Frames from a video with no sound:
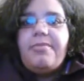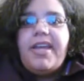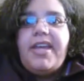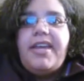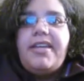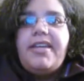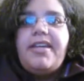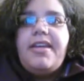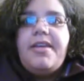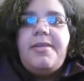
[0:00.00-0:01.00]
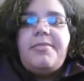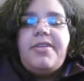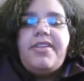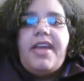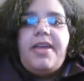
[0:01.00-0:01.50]
Play
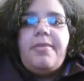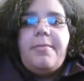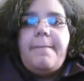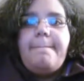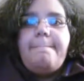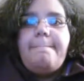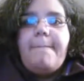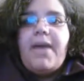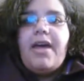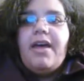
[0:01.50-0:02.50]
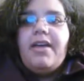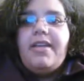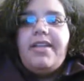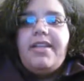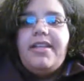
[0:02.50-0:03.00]
the game.
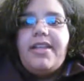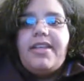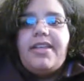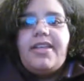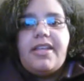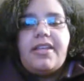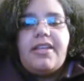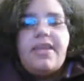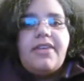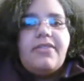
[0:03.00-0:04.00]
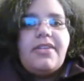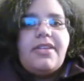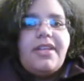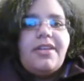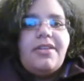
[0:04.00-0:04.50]
Give it
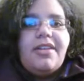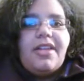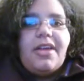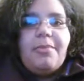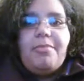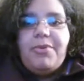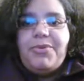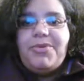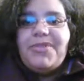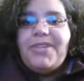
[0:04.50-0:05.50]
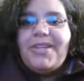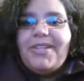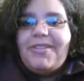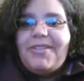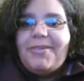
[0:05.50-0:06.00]
like a boost
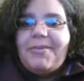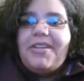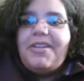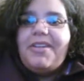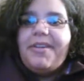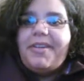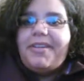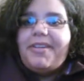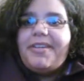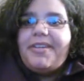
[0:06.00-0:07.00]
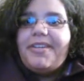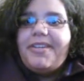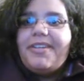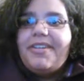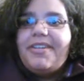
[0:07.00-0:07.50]
so we can like
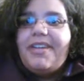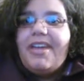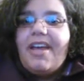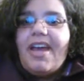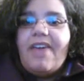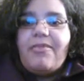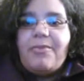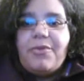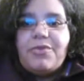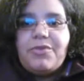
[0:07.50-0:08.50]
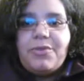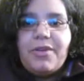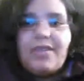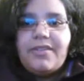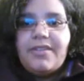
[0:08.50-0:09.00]
have more
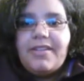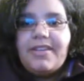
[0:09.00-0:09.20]
stories.